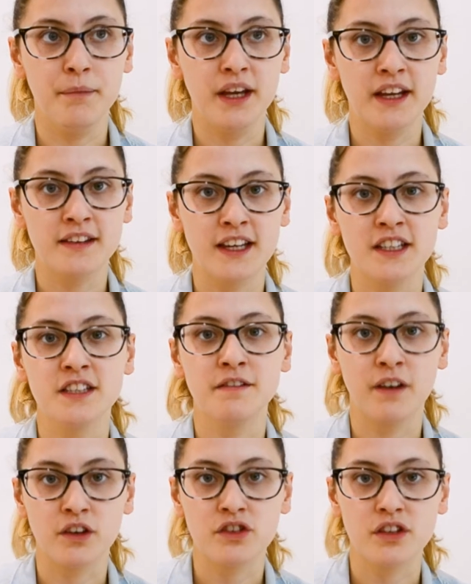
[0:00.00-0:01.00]
executive
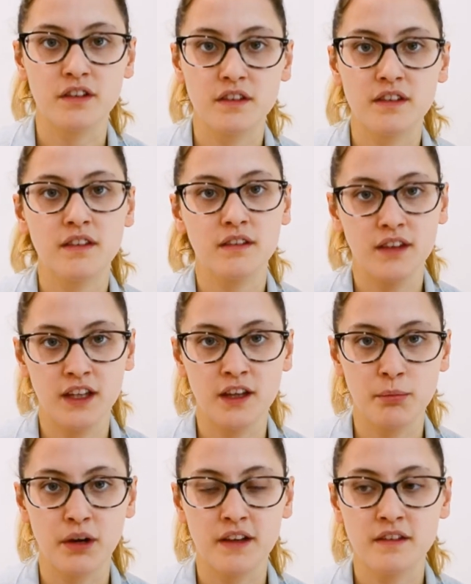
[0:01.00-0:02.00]
functions in the
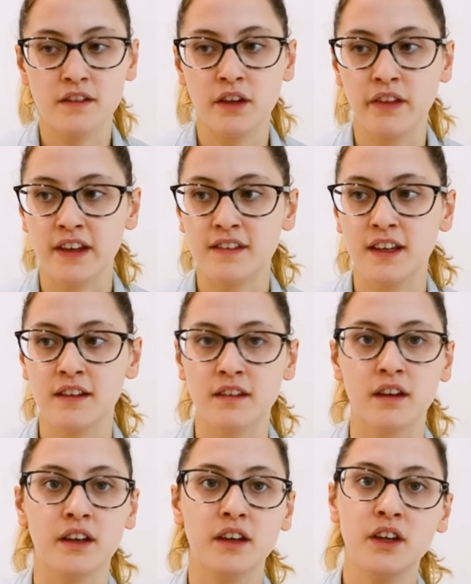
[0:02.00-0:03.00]
brain. So that's things
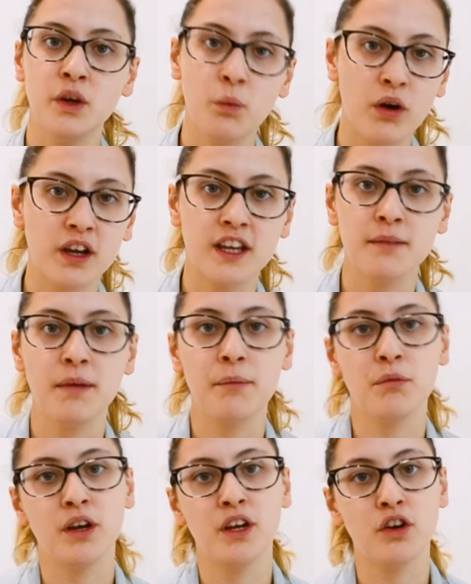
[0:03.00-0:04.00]
like your working
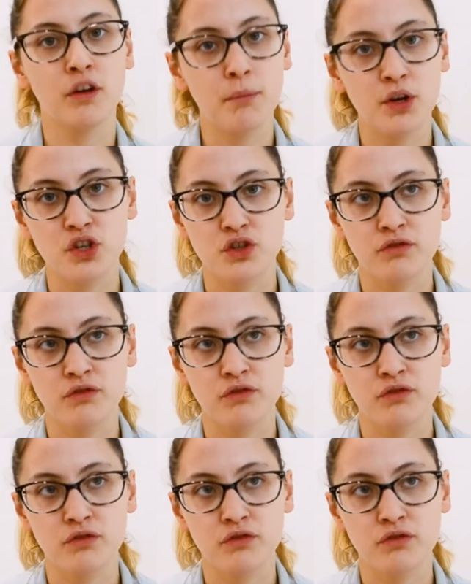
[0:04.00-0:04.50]
memory, your emotional